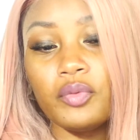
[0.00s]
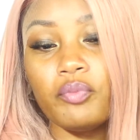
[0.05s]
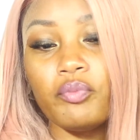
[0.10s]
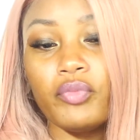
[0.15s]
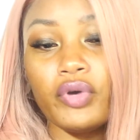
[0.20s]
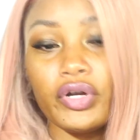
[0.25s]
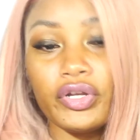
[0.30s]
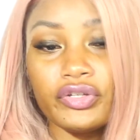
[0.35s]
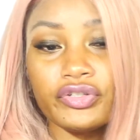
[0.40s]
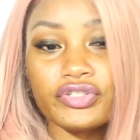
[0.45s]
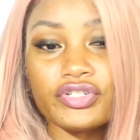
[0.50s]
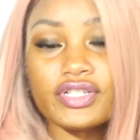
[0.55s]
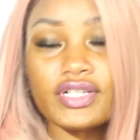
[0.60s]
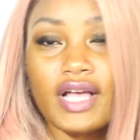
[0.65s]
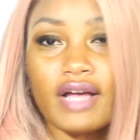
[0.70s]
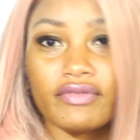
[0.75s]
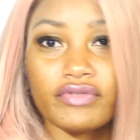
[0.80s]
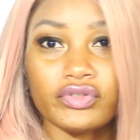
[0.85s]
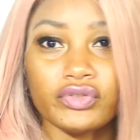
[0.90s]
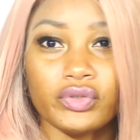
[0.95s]
But you just
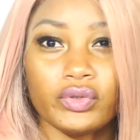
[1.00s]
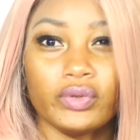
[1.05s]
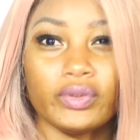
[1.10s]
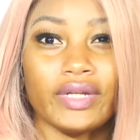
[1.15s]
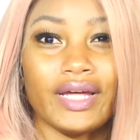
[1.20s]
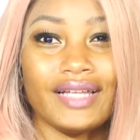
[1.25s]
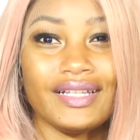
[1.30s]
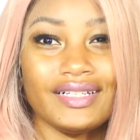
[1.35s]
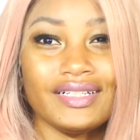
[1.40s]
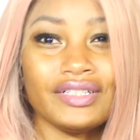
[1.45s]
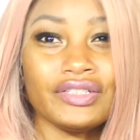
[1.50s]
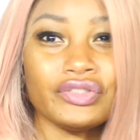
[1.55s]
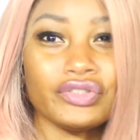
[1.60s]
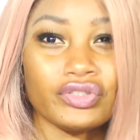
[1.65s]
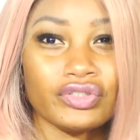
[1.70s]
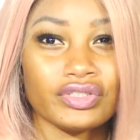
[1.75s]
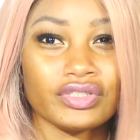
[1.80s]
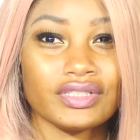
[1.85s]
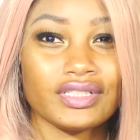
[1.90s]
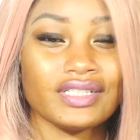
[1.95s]
have to know that it
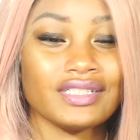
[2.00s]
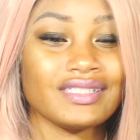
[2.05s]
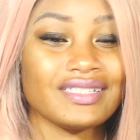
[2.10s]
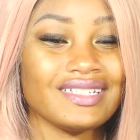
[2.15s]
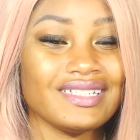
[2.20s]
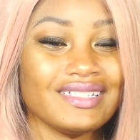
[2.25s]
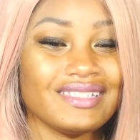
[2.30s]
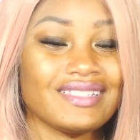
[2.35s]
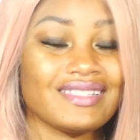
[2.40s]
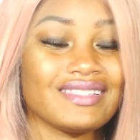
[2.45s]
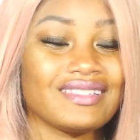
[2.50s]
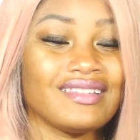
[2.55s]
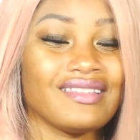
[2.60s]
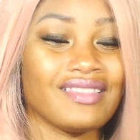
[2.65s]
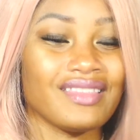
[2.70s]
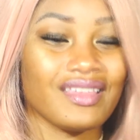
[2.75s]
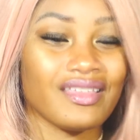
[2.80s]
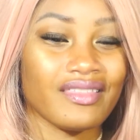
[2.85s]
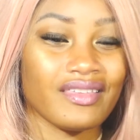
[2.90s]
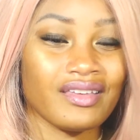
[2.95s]
does. It is
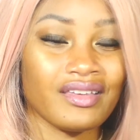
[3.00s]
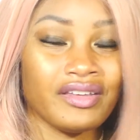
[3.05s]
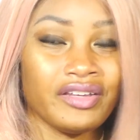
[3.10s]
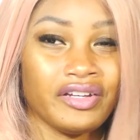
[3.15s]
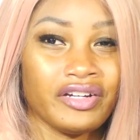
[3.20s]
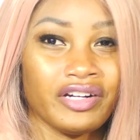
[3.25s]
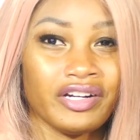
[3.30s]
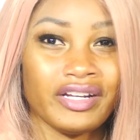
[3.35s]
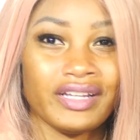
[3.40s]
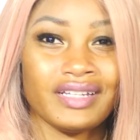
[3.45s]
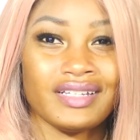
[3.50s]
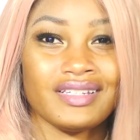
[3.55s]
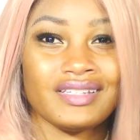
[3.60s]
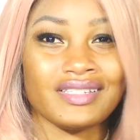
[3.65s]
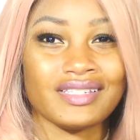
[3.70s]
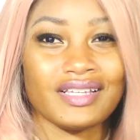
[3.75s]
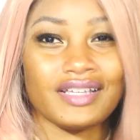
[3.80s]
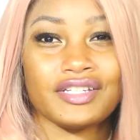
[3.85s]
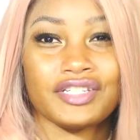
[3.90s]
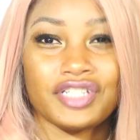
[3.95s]
synthetic hair. It
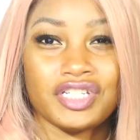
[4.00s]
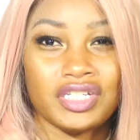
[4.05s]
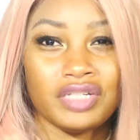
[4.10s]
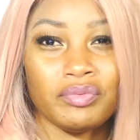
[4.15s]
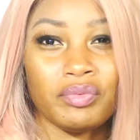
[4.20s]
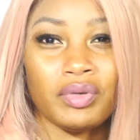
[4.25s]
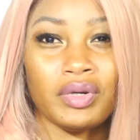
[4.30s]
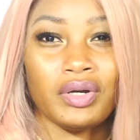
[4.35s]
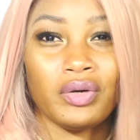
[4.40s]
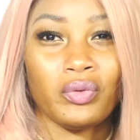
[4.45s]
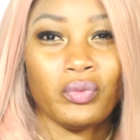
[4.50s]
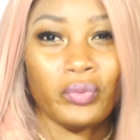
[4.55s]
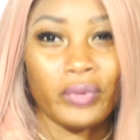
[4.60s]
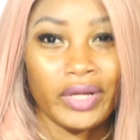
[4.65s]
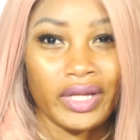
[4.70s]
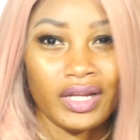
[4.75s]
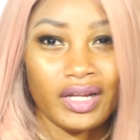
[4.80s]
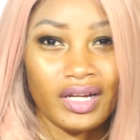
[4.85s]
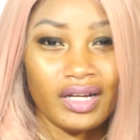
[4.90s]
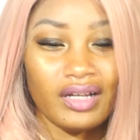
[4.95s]
is a cheap
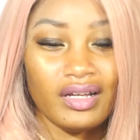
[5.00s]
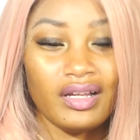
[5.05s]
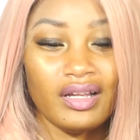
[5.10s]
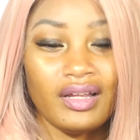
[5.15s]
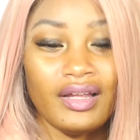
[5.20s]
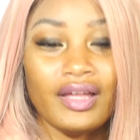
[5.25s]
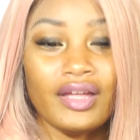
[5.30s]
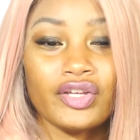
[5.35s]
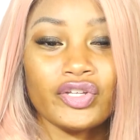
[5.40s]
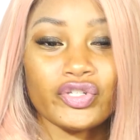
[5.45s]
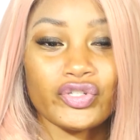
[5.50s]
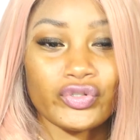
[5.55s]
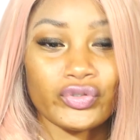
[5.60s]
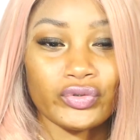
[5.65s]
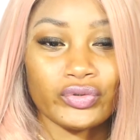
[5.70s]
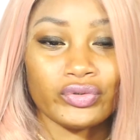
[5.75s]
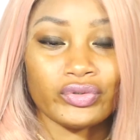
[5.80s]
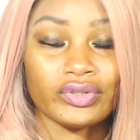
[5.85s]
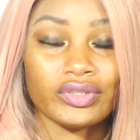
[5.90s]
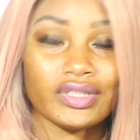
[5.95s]
wig,
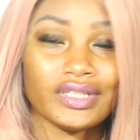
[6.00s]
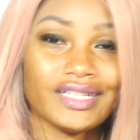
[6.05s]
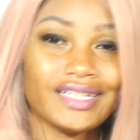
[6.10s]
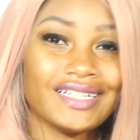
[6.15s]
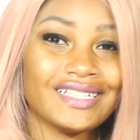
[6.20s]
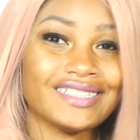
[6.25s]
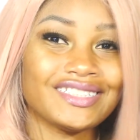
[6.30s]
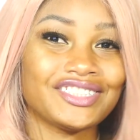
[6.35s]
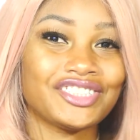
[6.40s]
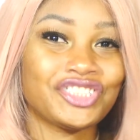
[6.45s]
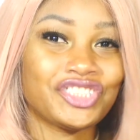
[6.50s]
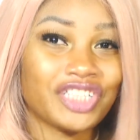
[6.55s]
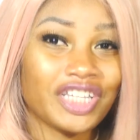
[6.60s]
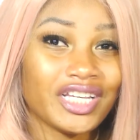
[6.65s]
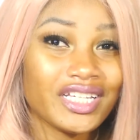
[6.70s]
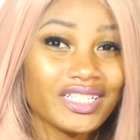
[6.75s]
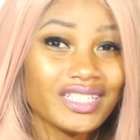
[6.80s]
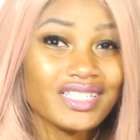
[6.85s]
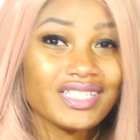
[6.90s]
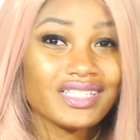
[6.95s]
so it
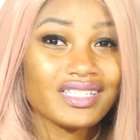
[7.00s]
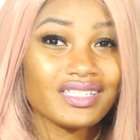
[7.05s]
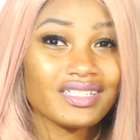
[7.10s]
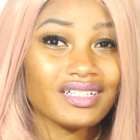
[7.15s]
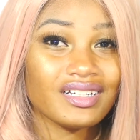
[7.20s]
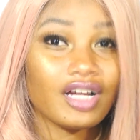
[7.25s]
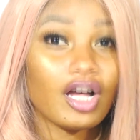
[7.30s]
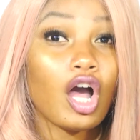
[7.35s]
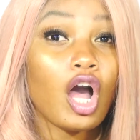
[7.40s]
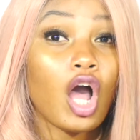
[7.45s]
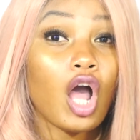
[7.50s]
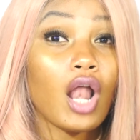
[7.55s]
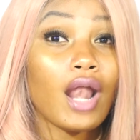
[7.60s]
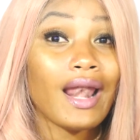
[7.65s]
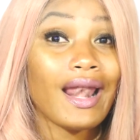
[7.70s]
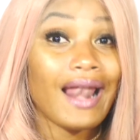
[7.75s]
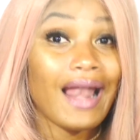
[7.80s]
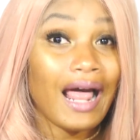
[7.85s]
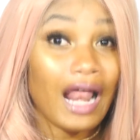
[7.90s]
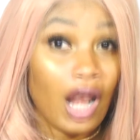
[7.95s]
sheds
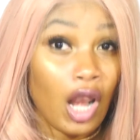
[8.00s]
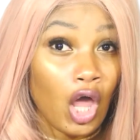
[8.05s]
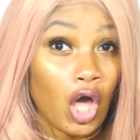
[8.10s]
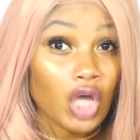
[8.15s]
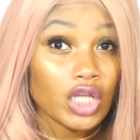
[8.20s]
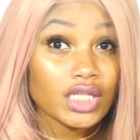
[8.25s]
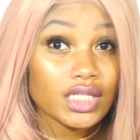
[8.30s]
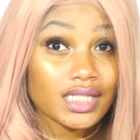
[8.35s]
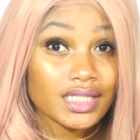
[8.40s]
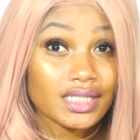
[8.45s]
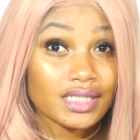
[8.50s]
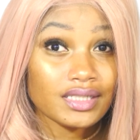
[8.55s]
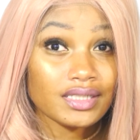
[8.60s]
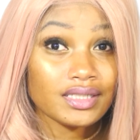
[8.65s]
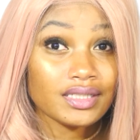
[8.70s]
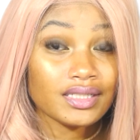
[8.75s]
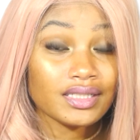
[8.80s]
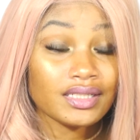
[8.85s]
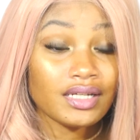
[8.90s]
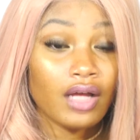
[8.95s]
a lot,
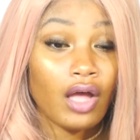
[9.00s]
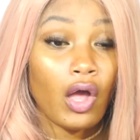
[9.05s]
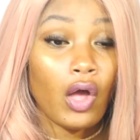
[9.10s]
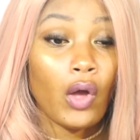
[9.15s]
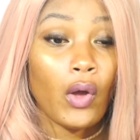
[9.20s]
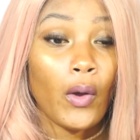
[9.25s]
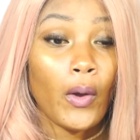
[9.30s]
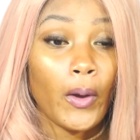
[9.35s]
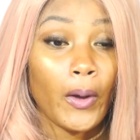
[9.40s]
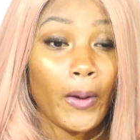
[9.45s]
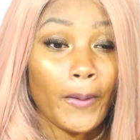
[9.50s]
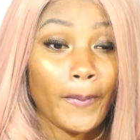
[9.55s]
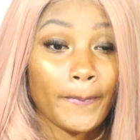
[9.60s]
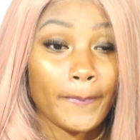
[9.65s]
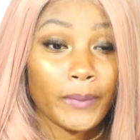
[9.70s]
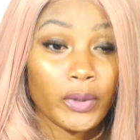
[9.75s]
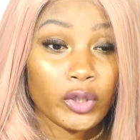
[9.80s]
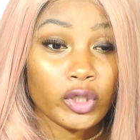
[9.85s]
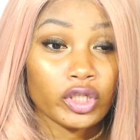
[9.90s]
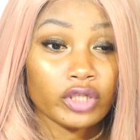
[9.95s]

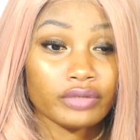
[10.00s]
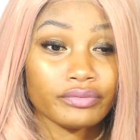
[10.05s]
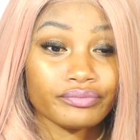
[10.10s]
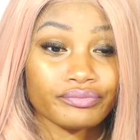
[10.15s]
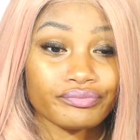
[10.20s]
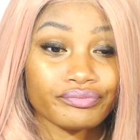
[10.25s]
but